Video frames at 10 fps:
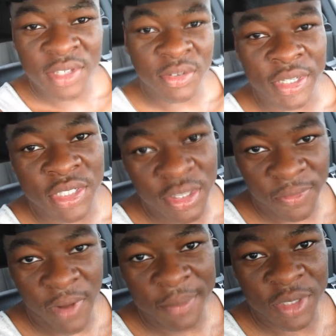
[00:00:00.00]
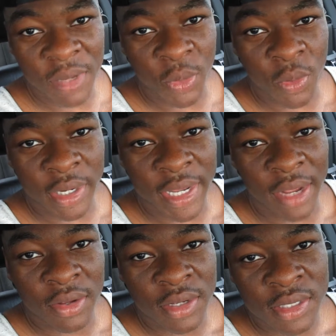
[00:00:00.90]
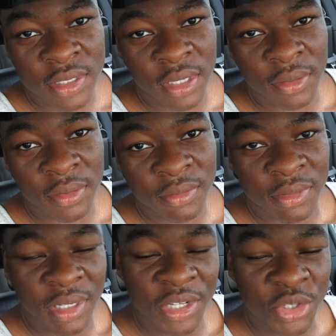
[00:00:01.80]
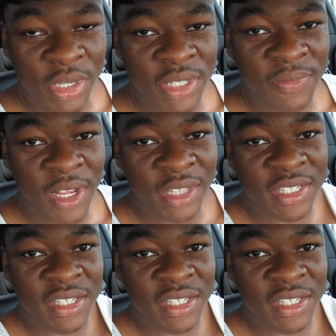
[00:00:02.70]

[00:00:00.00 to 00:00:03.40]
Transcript: So I just wrapped up the workout. So enjoy this vlog.